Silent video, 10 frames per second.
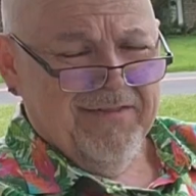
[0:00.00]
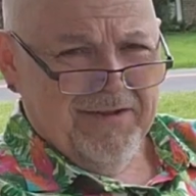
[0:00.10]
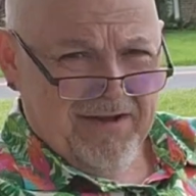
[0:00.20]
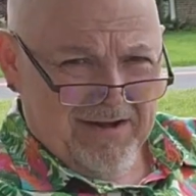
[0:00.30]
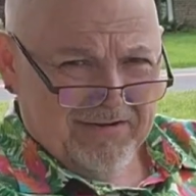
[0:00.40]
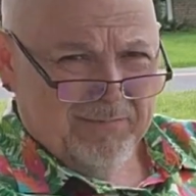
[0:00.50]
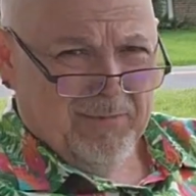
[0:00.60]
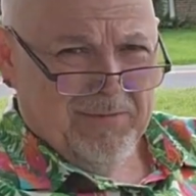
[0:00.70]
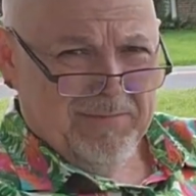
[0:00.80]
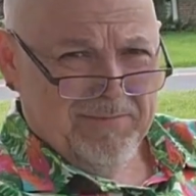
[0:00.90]
the
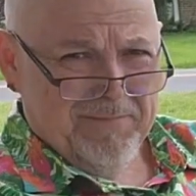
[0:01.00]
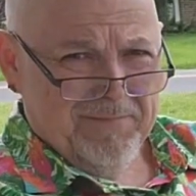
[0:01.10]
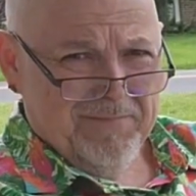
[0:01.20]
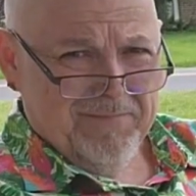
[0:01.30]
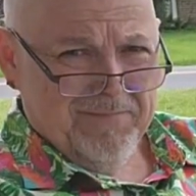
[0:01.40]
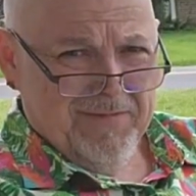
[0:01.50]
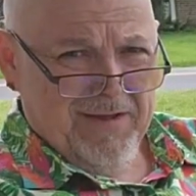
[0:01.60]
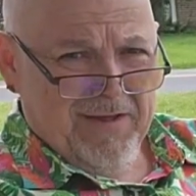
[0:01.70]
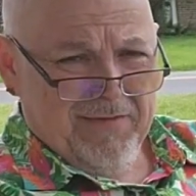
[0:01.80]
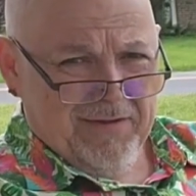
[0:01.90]
gospel.
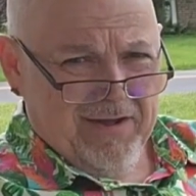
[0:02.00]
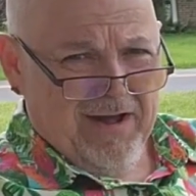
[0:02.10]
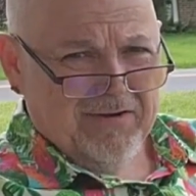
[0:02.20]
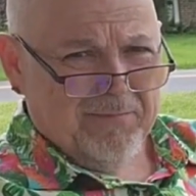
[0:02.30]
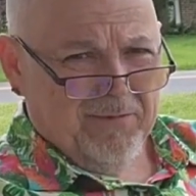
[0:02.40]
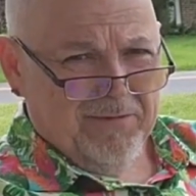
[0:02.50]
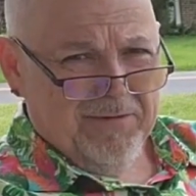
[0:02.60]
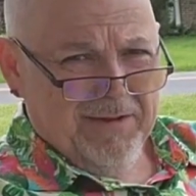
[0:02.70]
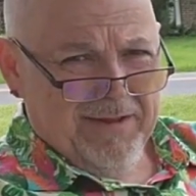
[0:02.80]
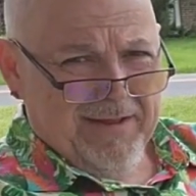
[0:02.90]
The
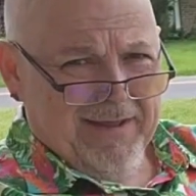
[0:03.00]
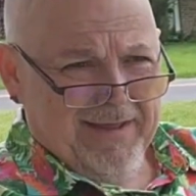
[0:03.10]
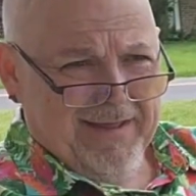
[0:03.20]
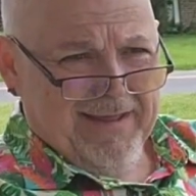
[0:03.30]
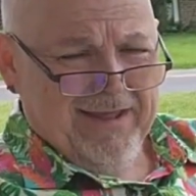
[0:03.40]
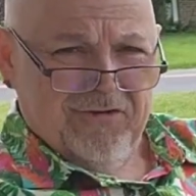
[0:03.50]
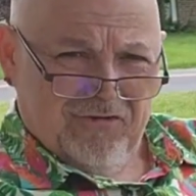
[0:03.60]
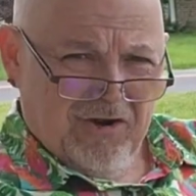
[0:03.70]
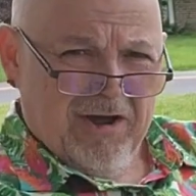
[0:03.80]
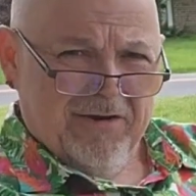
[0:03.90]
gospel
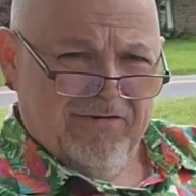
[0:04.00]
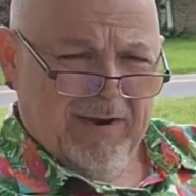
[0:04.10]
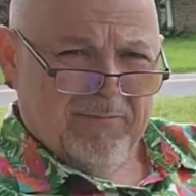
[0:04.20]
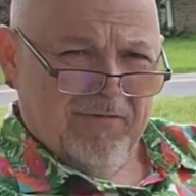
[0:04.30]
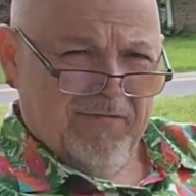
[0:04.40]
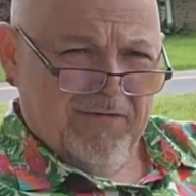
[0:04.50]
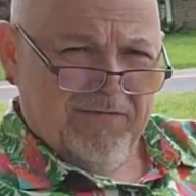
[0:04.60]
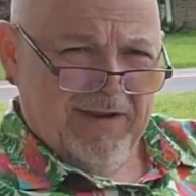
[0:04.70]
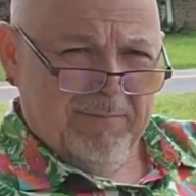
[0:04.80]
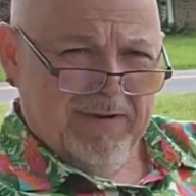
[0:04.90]
is John chapter
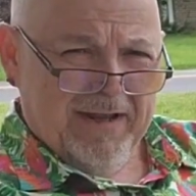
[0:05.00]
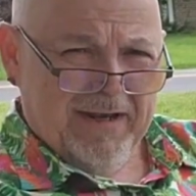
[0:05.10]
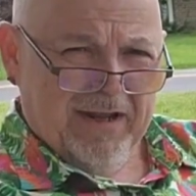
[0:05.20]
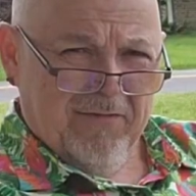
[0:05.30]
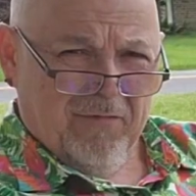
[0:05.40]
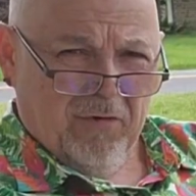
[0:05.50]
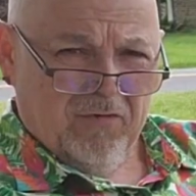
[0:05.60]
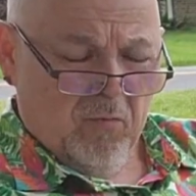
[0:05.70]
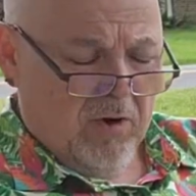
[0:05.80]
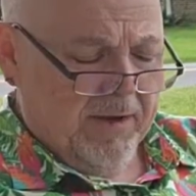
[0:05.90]
15, beginning at
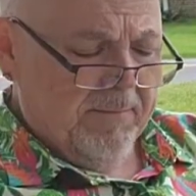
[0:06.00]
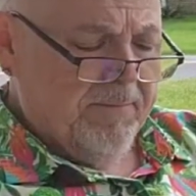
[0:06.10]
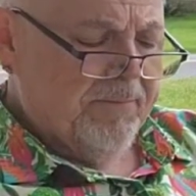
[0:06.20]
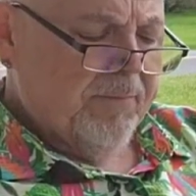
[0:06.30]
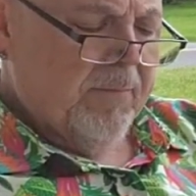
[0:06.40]
verse 1.